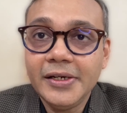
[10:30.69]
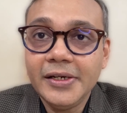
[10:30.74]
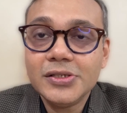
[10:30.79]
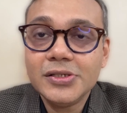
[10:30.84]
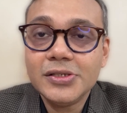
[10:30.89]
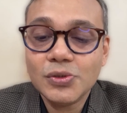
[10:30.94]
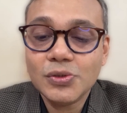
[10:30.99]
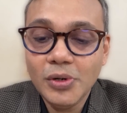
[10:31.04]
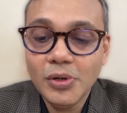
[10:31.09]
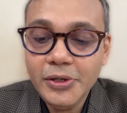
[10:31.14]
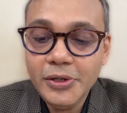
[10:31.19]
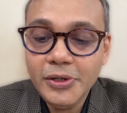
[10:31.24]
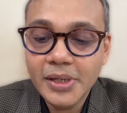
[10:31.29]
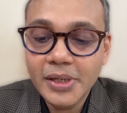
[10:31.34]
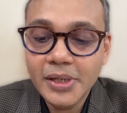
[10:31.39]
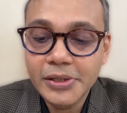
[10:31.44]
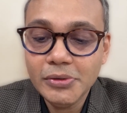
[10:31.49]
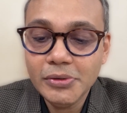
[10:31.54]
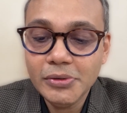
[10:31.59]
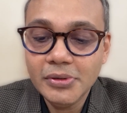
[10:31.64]
So what you
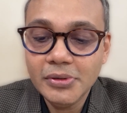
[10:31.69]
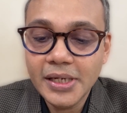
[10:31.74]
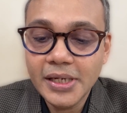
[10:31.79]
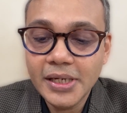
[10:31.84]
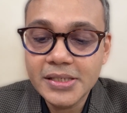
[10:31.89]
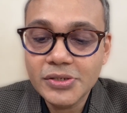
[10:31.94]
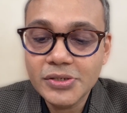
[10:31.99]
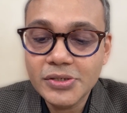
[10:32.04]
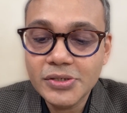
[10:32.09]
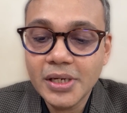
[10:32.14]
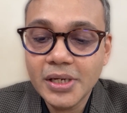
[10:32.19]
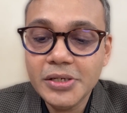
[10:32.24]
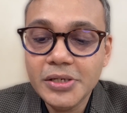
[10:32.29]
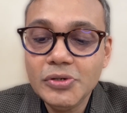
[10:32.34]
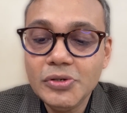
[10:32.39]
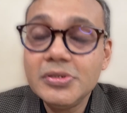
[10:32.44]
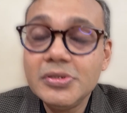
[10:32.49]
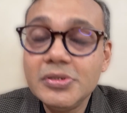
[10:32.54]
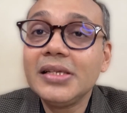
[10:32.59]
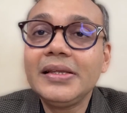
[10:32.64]
can do is you can
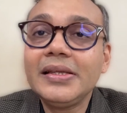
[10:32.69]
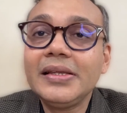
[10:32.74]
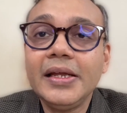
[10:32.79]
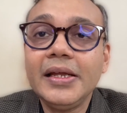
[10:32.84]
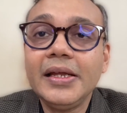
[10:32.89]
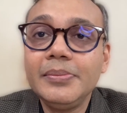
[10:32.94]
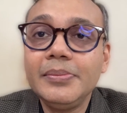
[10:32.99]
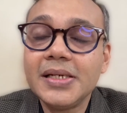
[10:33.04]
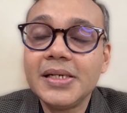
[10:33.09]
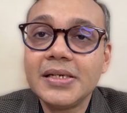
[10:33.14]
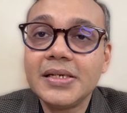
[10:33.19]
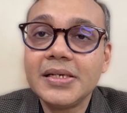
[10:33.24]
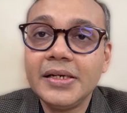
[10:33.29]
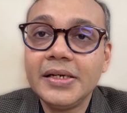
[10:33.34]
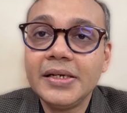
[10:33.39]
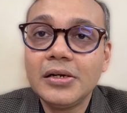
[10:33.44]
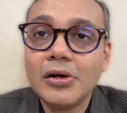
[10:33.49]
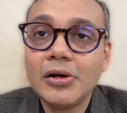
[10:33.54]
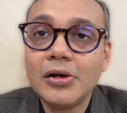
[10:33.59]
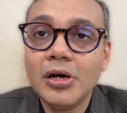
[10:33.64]
use a thin muslin
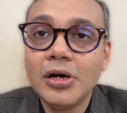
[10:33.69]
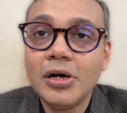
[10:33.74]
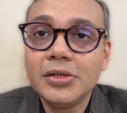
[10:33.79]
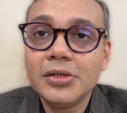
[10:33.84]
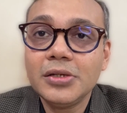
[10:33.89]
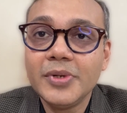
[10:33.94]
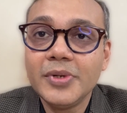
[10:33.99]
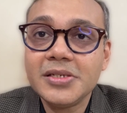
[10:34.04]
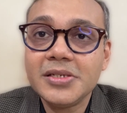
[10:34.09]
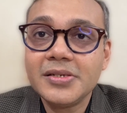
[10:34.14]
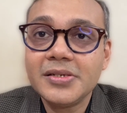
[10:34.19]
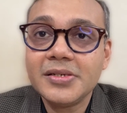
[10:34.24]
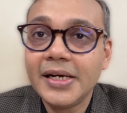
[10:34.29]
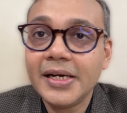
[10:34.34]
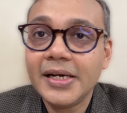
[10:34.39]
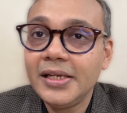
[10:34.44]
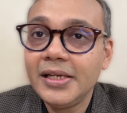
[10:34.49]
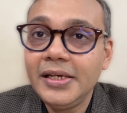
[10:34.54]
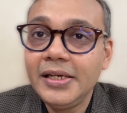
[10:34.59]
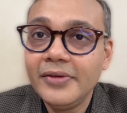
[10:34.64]
cloth which is
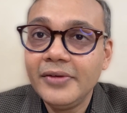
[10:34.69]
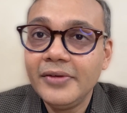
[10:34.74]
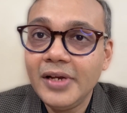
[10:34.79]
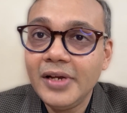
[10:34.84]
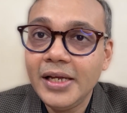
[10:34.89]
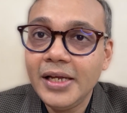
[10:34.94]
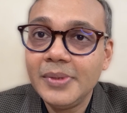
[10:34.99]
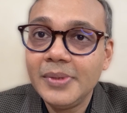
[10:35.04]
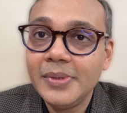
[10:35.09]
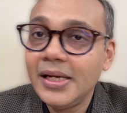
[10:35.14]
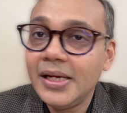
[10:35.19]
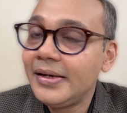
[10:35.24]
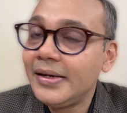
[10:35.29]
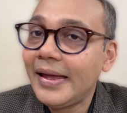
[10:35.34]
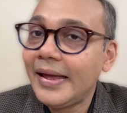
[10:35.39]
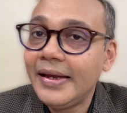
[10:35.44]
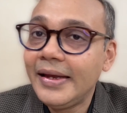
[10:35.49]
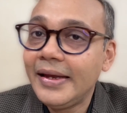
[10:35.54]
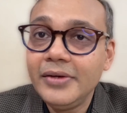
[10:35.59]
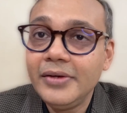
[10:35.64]
readily available at
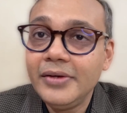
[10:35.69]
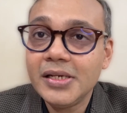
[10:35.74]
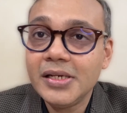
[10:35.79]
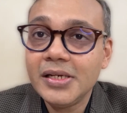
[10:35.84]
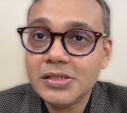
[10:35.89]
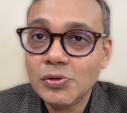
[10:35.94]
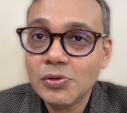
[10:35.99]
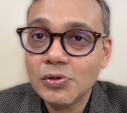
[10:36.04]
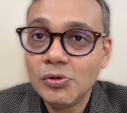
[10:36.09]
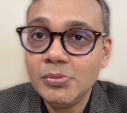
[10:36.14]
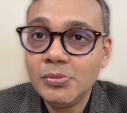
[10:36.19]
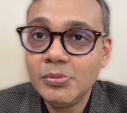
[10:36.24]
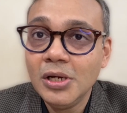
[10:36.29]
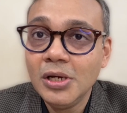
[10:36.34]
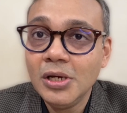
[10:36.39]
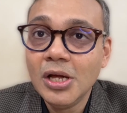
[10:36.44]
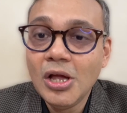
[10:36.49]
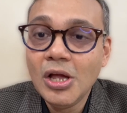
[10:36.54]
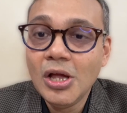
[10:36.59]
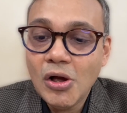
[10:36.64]
anyone's home,
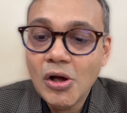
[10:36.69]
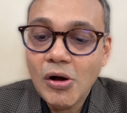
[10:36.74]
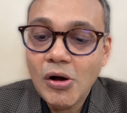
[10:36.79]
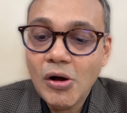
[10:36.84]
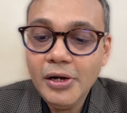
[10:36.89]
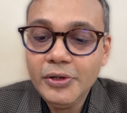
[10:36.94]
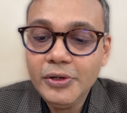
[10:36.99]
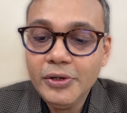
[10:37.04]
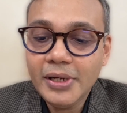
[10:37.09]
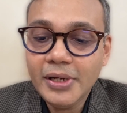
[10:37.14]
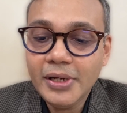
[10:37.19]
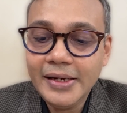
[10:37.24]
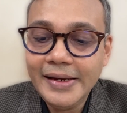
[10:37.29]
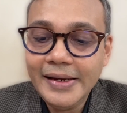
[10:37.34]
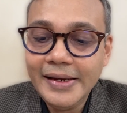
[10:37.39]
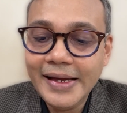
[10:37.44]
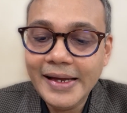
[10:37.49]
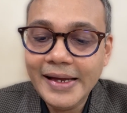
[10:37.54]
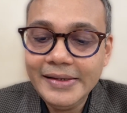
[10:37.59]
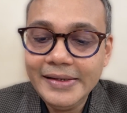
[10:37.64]
or you can
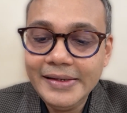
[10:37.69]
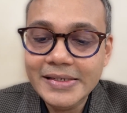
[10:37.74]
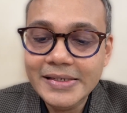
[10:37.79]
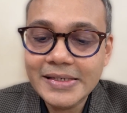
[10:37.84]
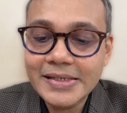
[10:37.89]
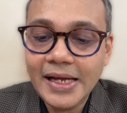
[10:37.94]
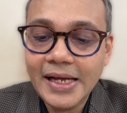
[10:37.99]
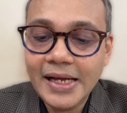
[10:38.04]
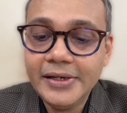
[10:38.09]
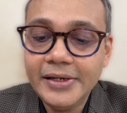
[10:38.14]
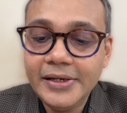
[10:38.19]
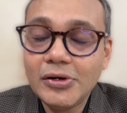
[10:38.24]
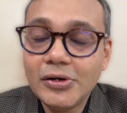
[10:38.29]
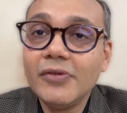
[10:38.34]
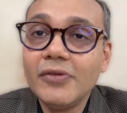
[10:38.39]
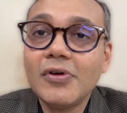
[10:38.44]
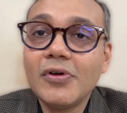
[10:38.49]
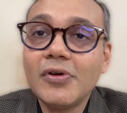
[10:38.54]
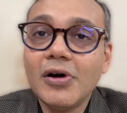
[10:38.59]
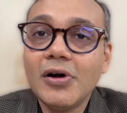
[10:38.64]
get this kind
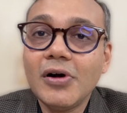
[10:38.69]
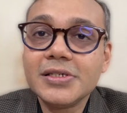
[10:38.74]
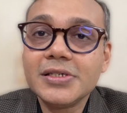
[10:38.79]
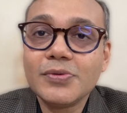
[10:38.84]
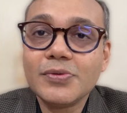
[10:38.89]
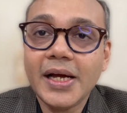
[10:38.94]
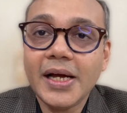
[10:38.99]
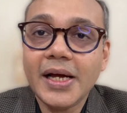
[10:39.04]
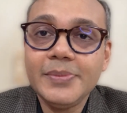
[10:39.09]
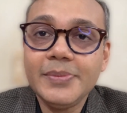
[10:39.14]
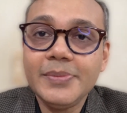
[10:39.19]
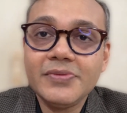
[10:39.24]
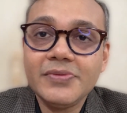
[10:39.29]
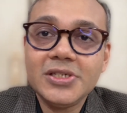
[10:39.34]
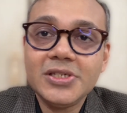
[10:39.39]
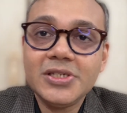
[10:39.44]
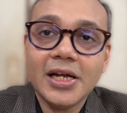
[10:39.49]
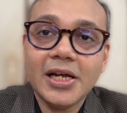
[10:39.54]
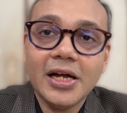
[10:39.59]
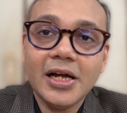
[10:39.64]
of gauze wipes
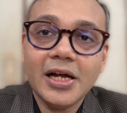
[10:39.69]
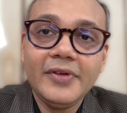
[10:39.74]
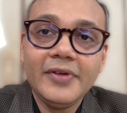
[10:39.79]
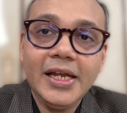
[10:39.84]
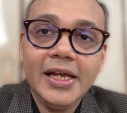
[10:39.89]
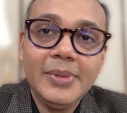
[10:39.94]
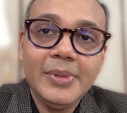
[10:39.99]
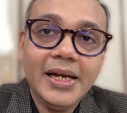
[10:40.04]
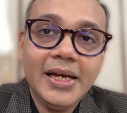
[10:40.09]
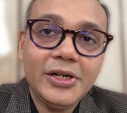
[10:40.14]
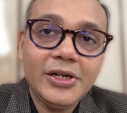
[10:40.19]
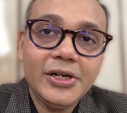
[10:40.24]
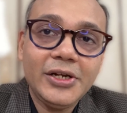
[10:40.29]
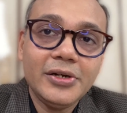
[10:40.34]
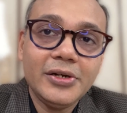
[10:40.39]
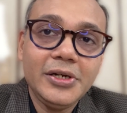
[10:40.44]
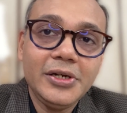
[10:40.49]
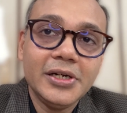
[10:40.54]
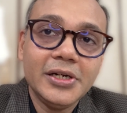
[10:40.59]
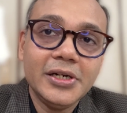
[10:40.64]
which are available at your
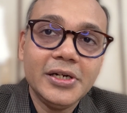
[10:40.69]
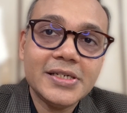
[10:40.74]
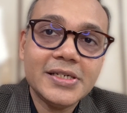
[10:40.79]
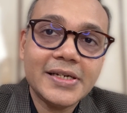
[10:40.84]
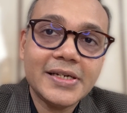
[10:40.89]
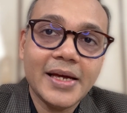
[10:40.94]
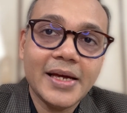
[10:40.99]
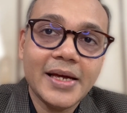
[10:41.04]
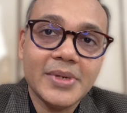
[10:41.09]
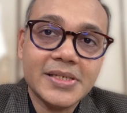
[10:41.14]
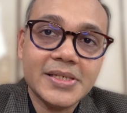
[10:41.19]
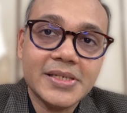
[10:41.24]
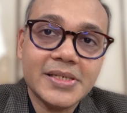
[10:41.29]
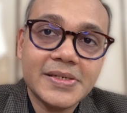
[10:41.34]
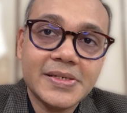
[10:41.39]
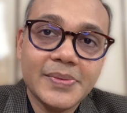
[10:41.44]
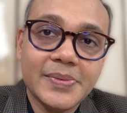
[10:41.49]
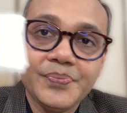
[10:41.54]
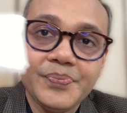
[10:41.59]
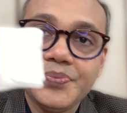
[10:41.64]
nearest
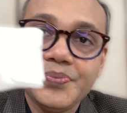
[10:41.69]
chemist.